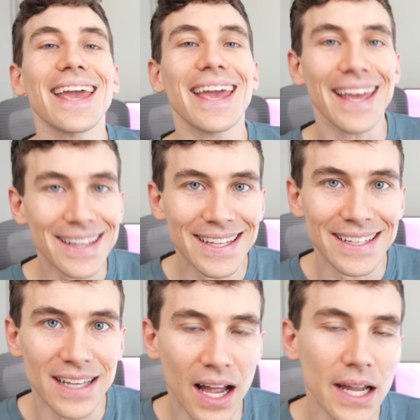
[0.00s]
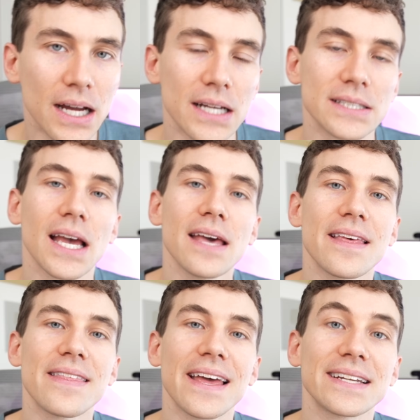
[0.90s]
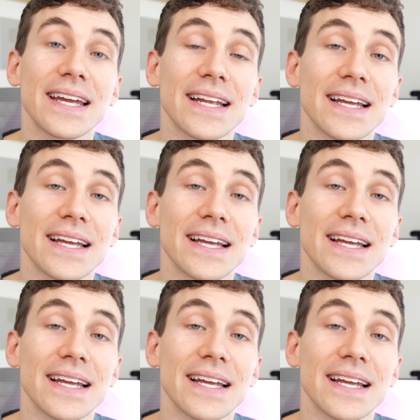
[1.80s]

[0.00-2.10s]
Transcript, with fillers: hit these ions, they then get